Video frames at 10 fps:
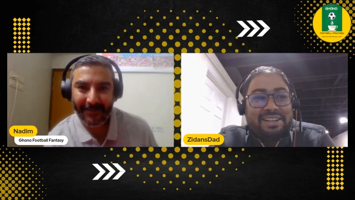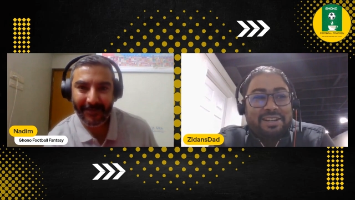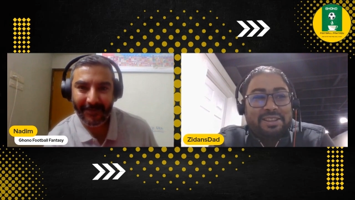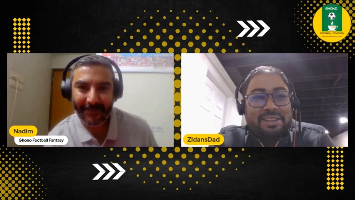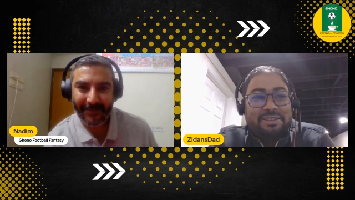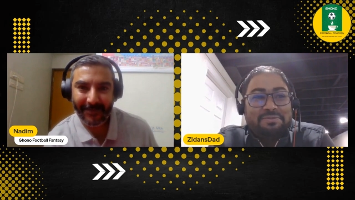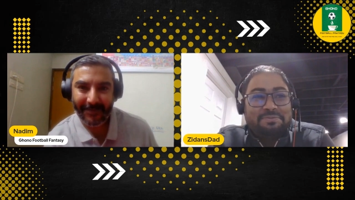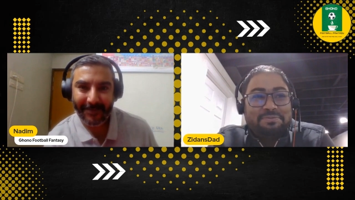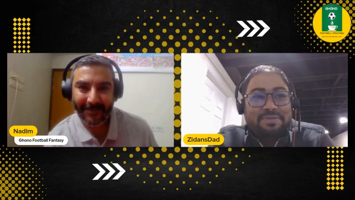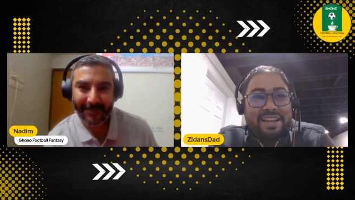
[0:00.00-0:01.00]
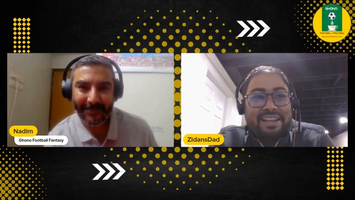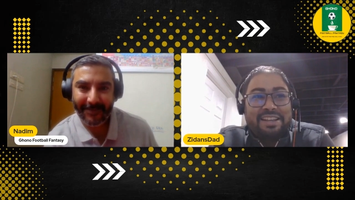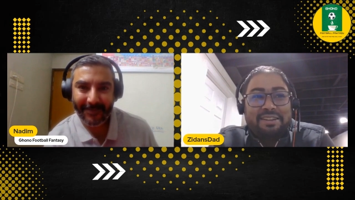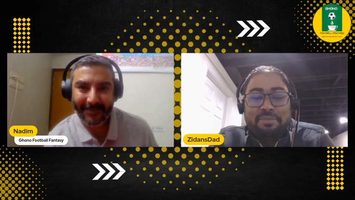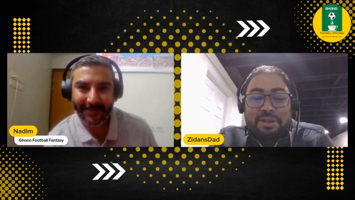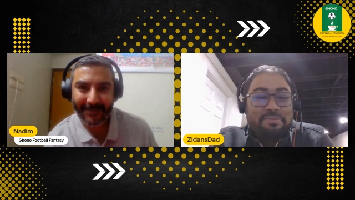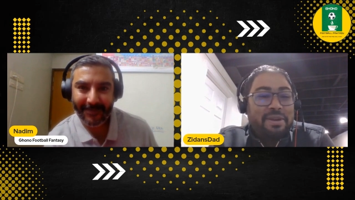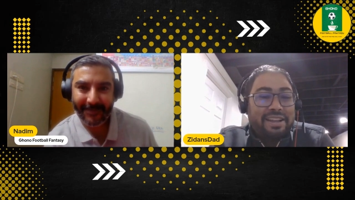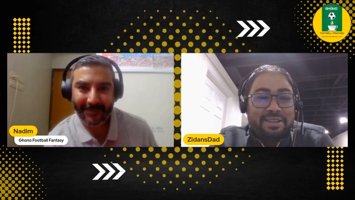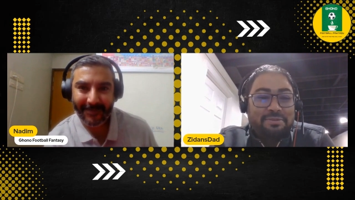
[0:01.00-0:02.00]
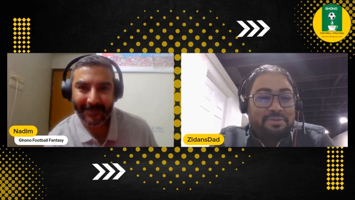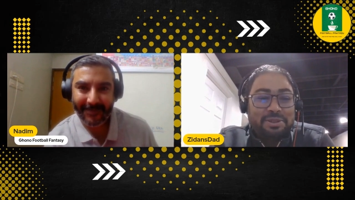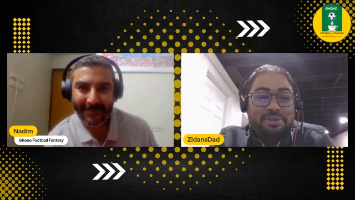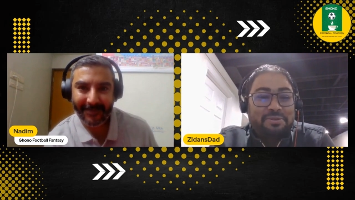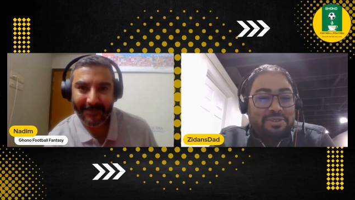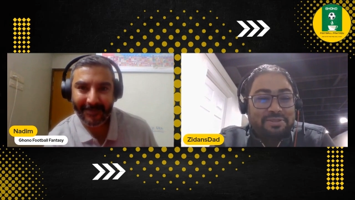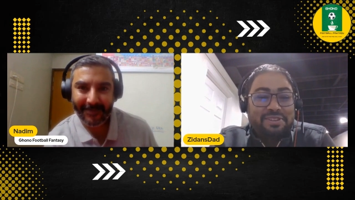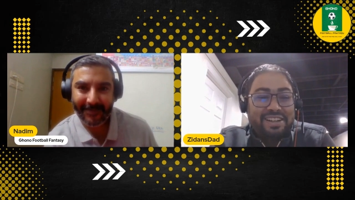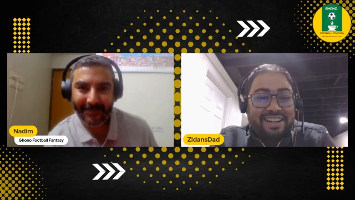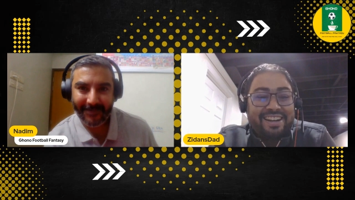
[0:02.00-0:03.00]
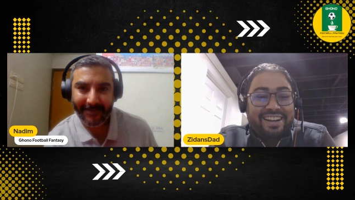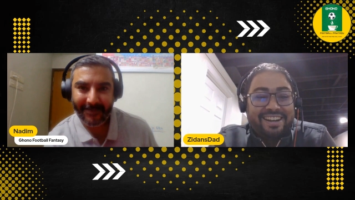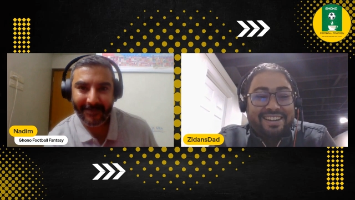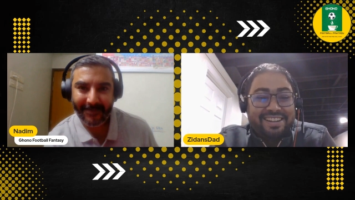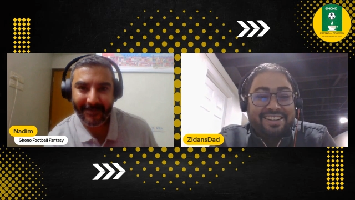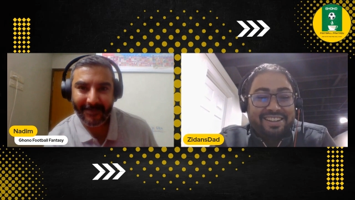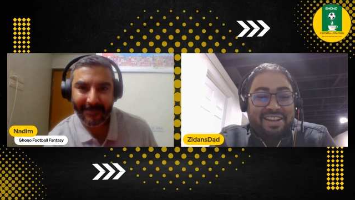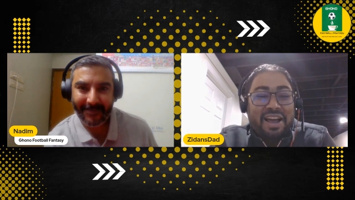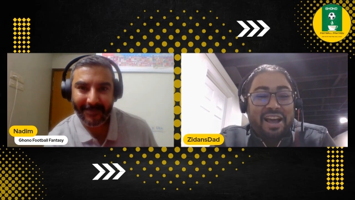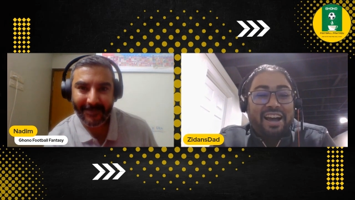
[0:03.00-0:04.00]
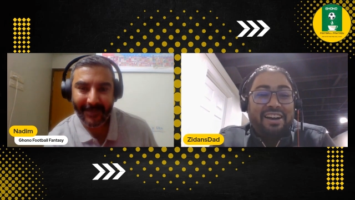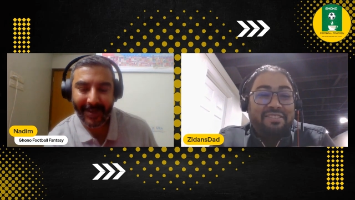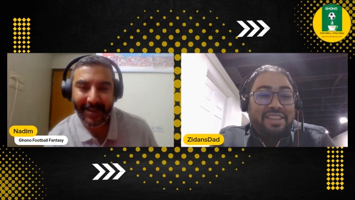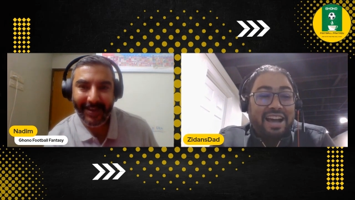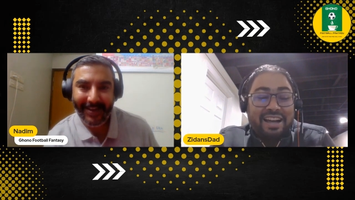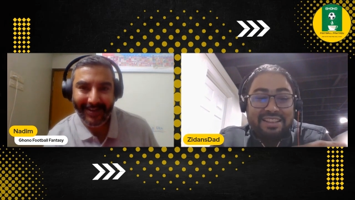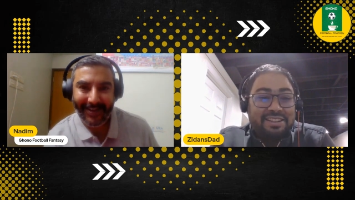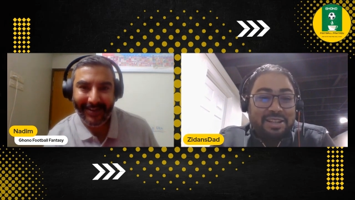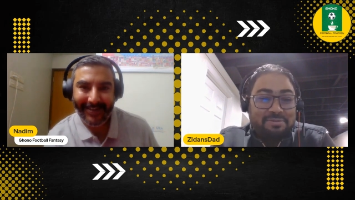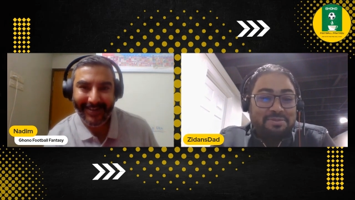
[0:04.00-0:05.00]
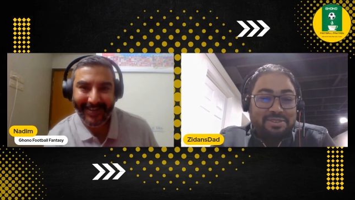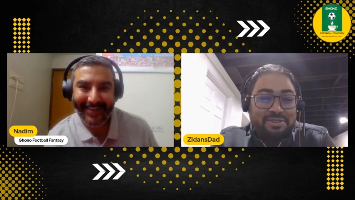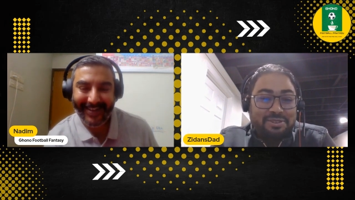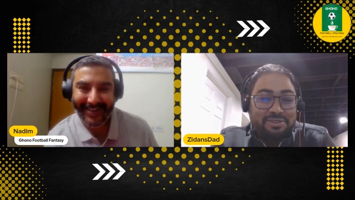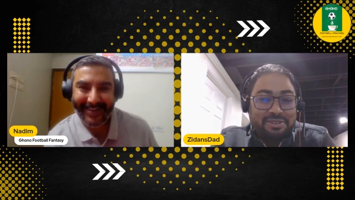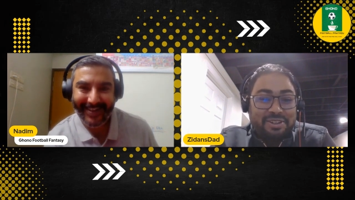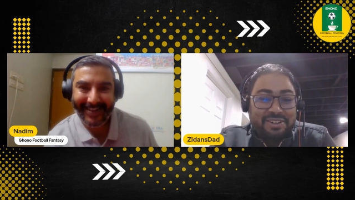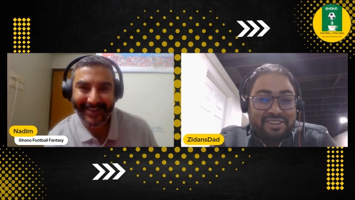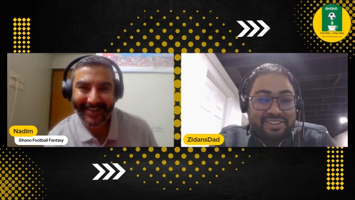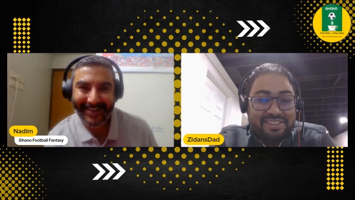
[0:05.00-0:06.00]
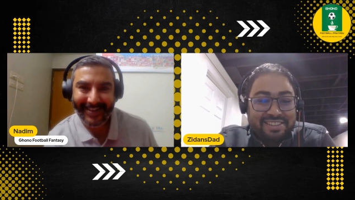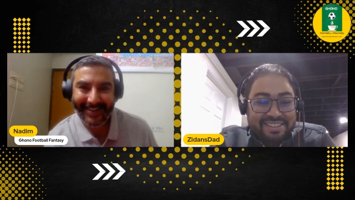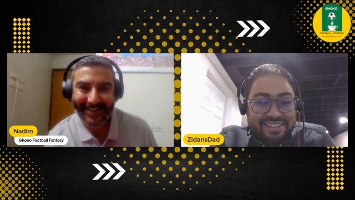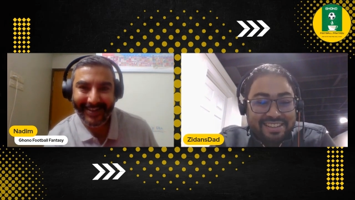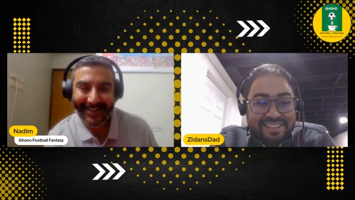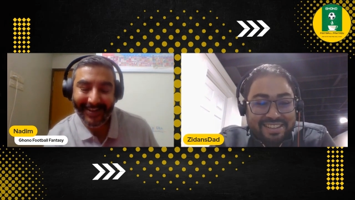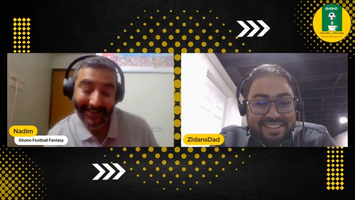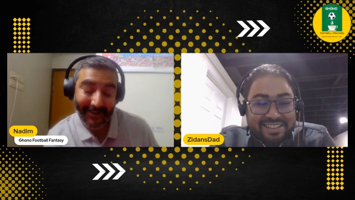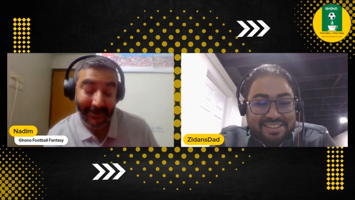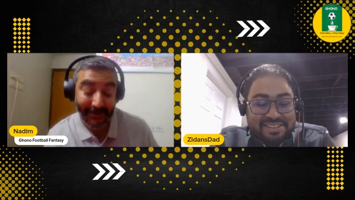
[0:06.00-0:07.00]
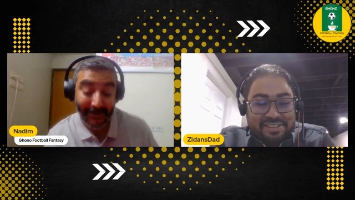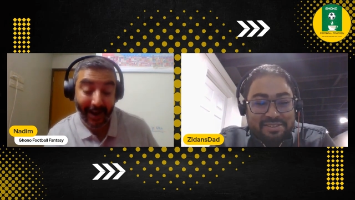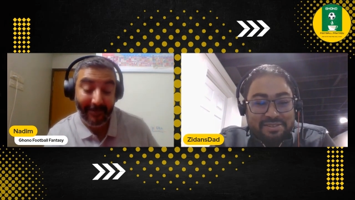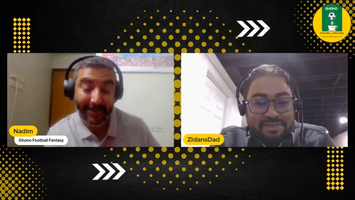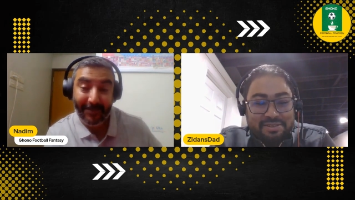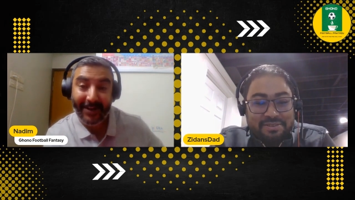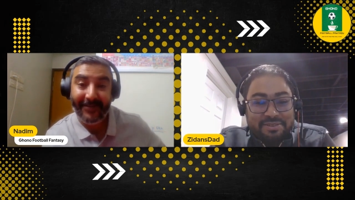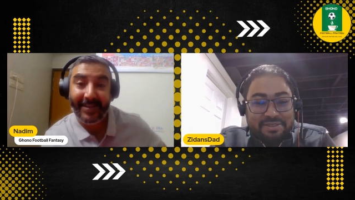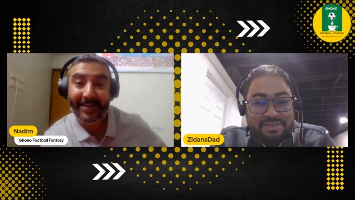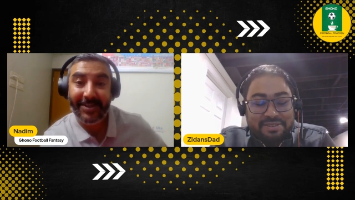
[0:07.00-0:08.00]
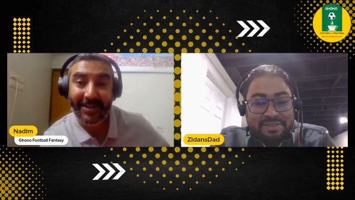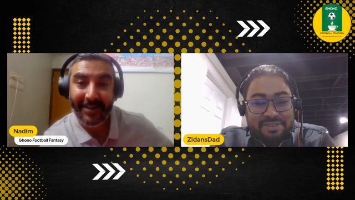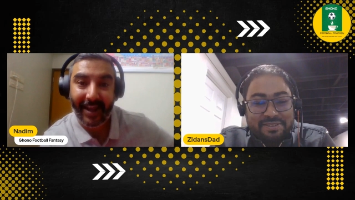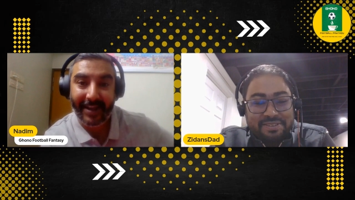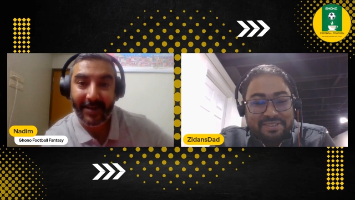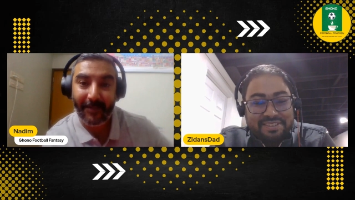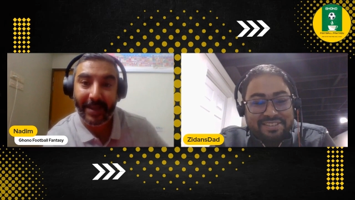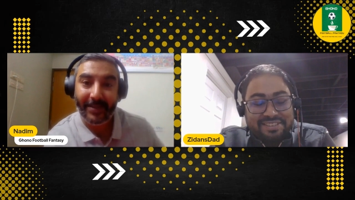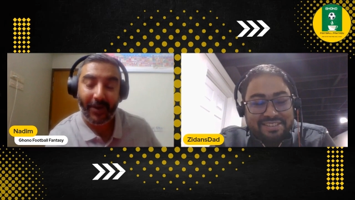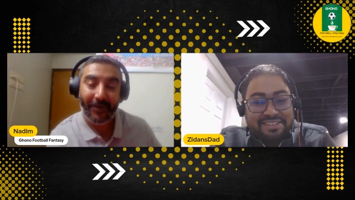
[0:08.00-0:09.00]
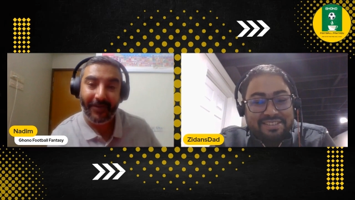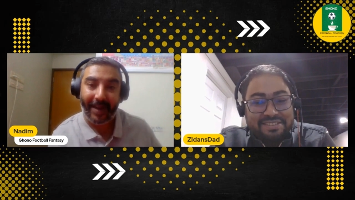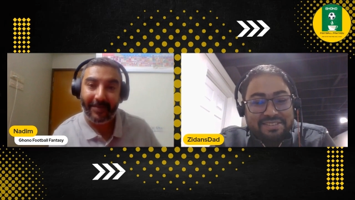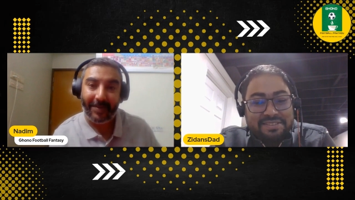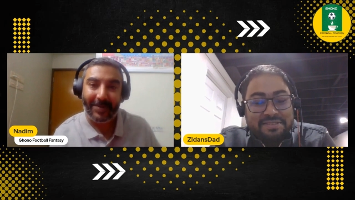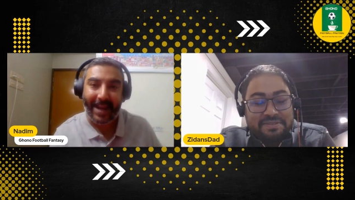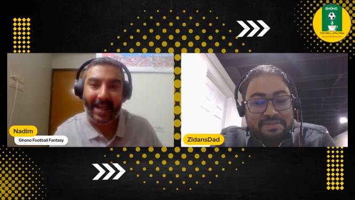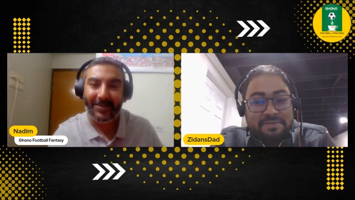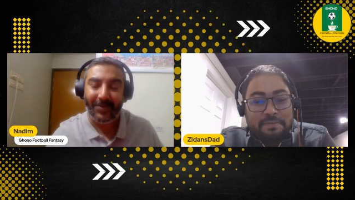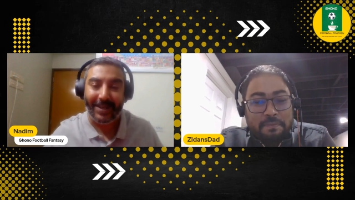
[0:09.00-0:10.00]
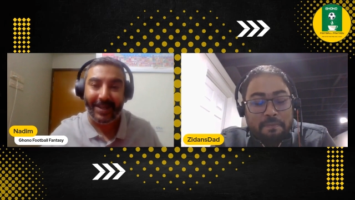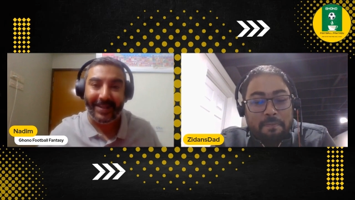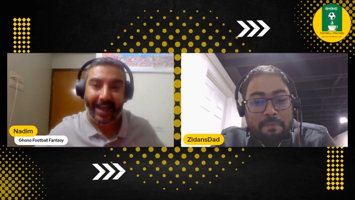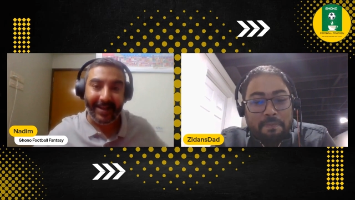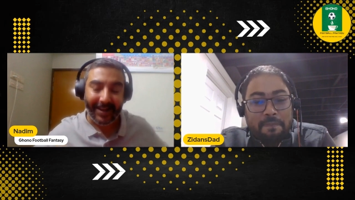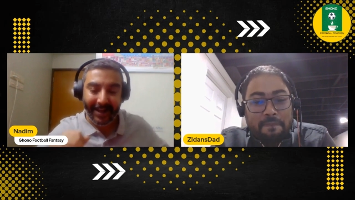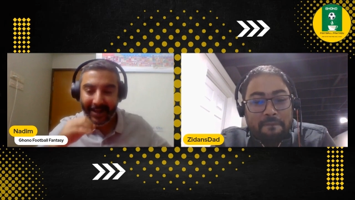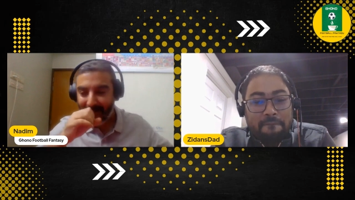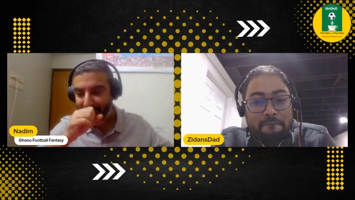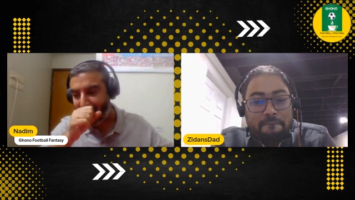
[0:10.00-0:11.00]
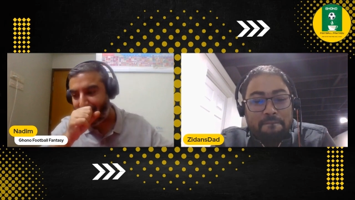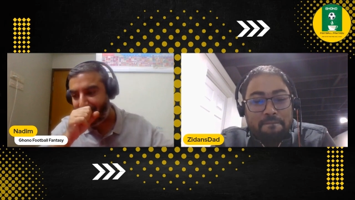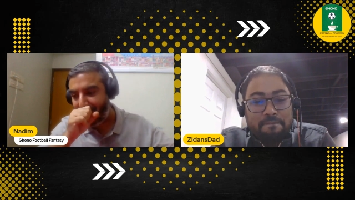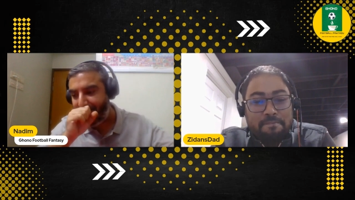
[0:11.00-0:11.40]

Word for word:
Speaker 1: uh, I bring back him, it will be difficult. uh, the other times, no. you
Speaker 2: know. Not true. I mean, brave decision, and it pays off. I'm, I'm glad to hear that, because